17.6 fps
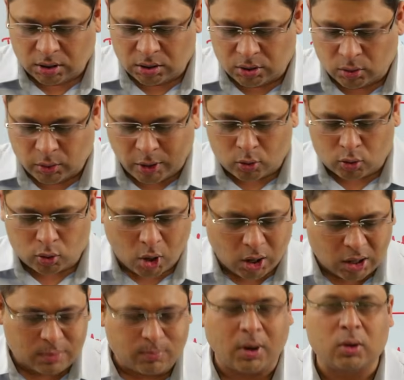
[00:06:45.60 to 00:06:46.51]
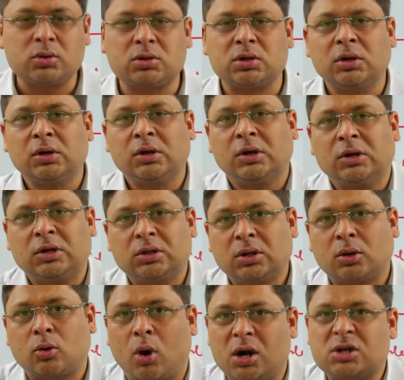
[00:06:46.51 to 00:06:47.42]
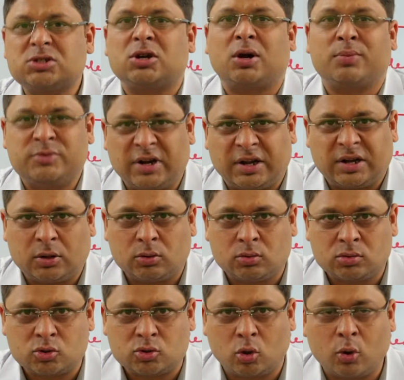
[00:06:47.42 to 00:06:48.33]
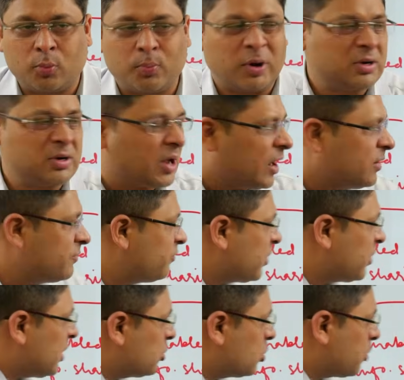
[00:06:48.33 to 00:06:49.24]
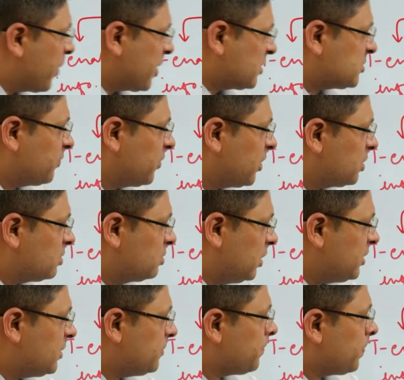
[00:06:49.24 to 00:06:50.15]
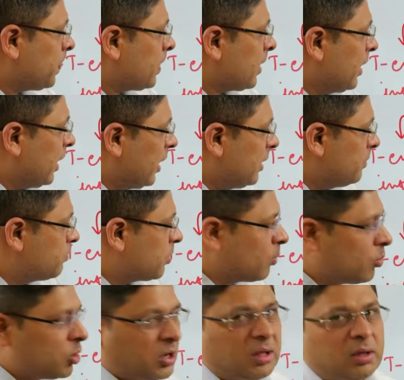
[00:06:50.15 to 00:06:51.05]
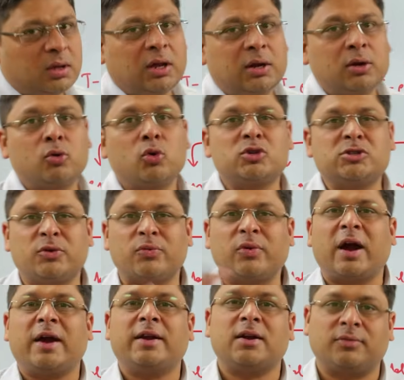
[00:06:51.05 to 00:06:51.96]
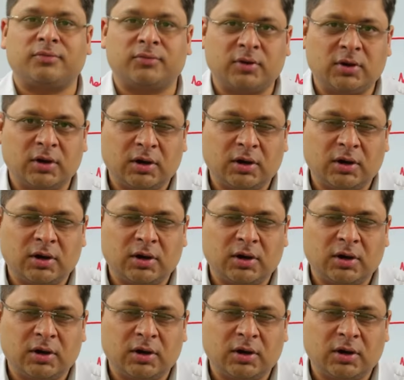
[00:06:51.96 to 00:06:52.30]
you have to talk about the Quad's objective. So open and free Indo-Pacific, right? And promoting inclusive kind of